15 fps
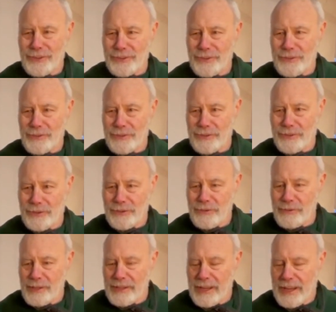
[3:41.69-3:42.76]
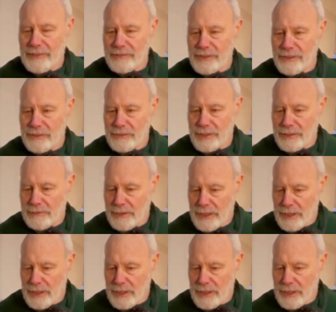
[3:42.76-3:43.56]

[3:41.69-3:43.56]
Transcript: so you wouldn't have to